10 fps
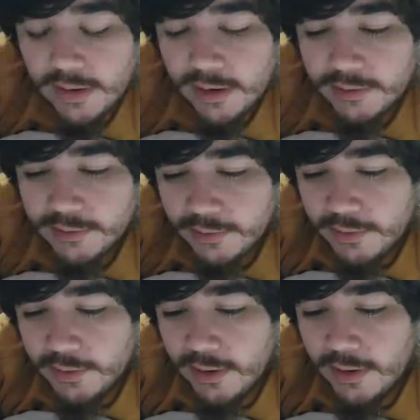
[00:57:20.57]
I
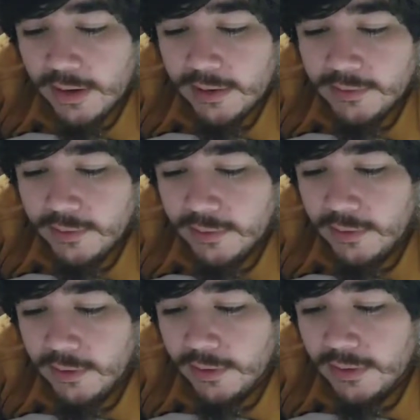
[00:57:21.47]
took
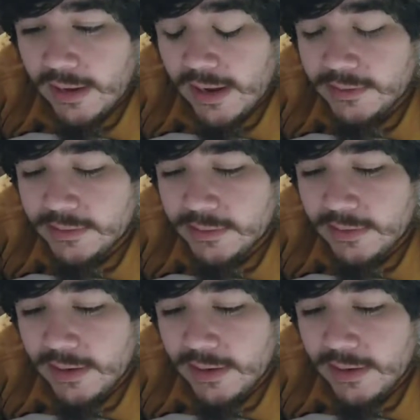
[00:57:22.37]
art class